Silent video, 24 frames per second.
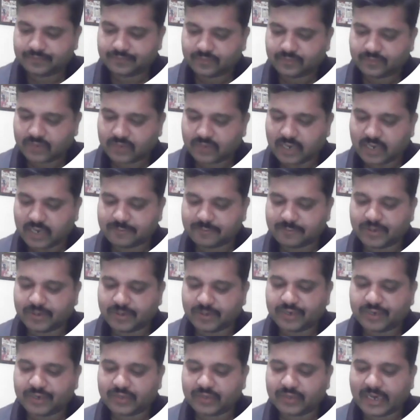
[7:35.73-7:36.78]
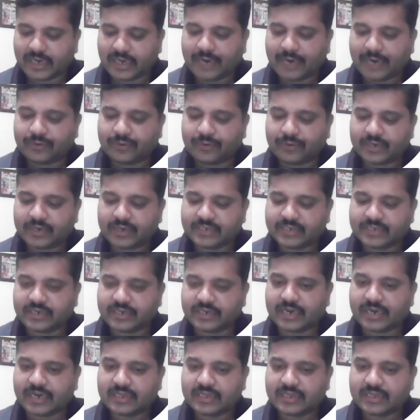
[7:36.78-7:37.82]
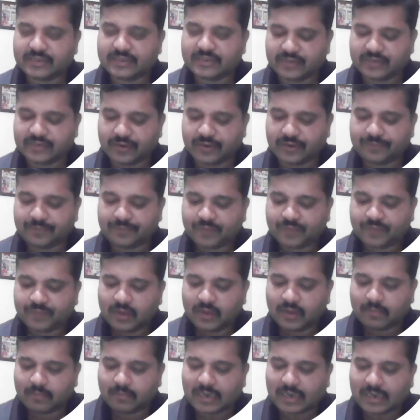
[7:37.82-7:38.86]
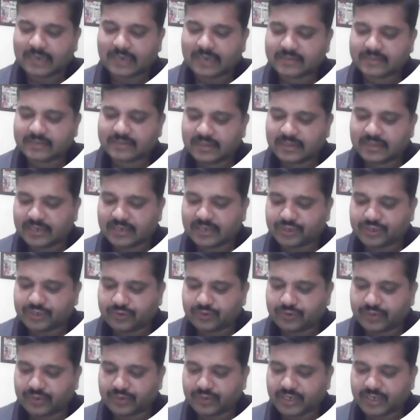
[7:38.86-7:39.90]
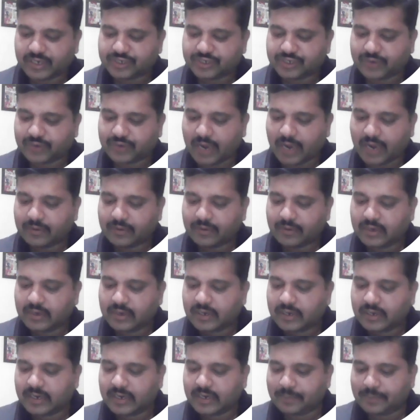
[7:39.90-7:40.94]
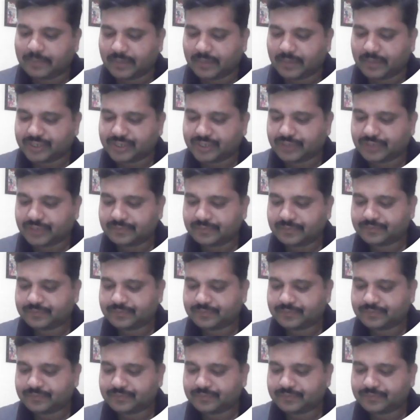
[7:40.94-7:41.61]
corresponding to the gate voltage greater than 0 but less than threshold voltage. You have depletion